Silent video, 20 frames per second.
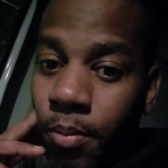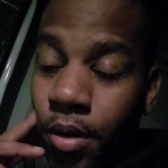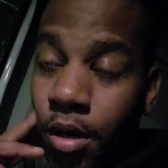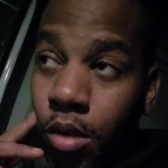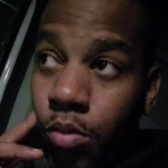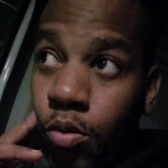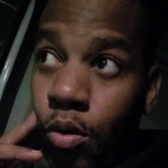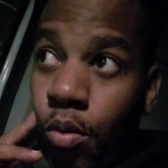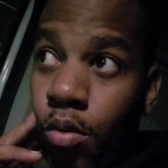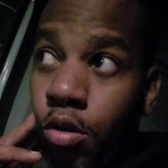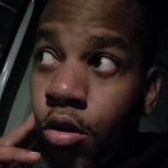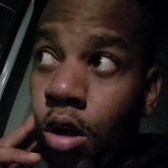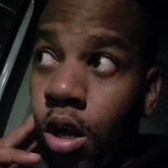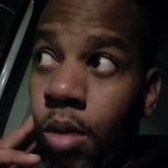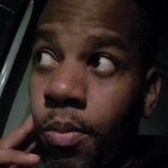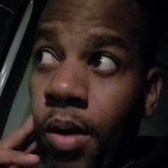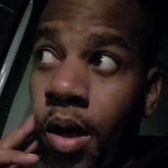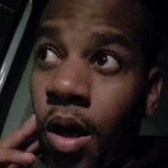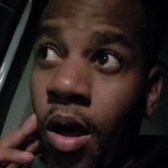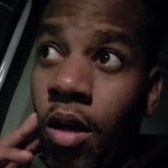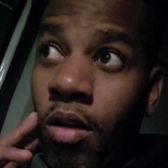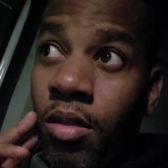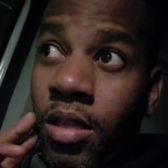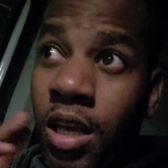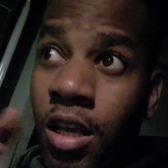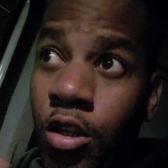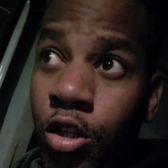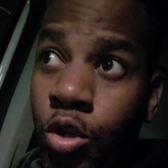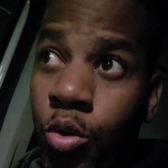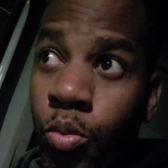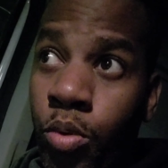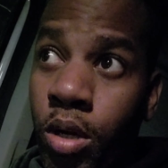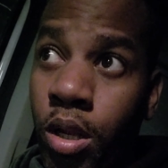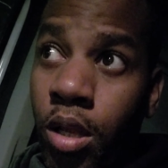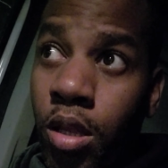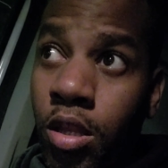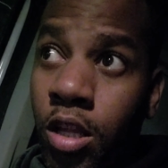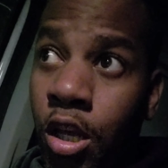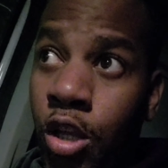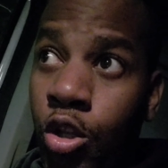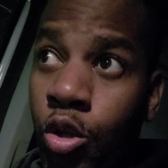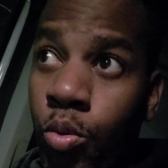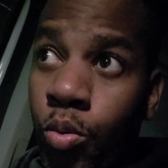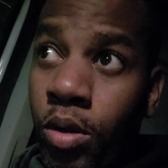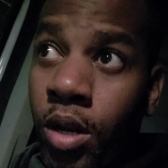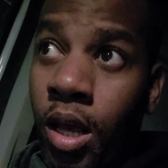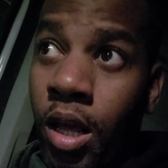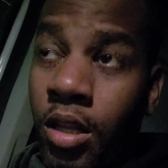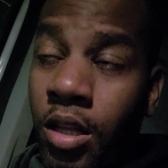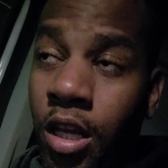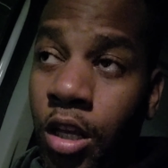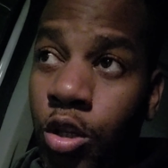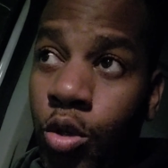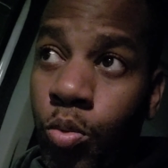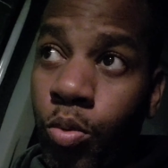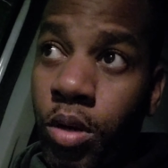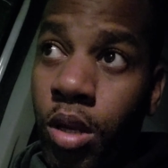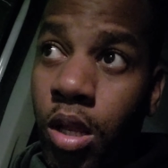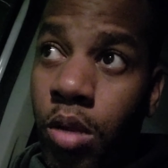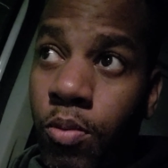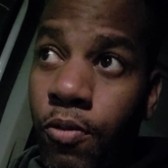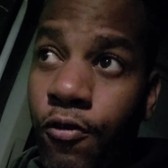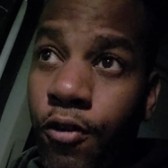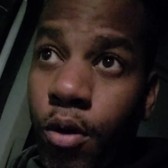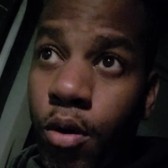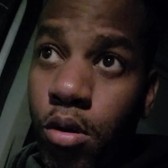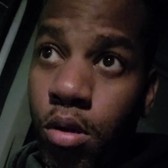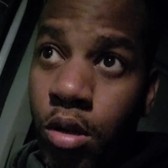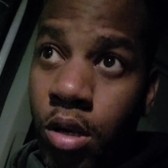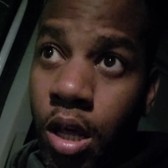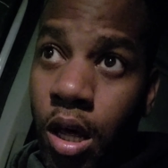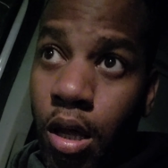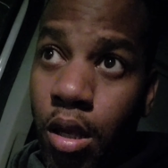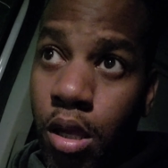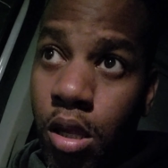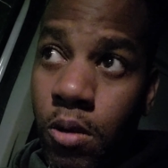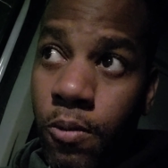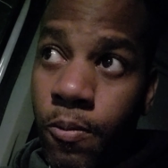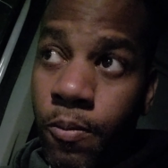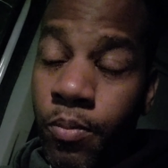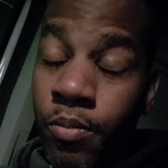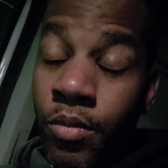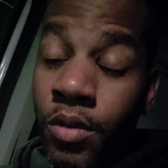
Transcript: Because we always talk about how they're doing this, they're doing that, they're doing this. We focus on us.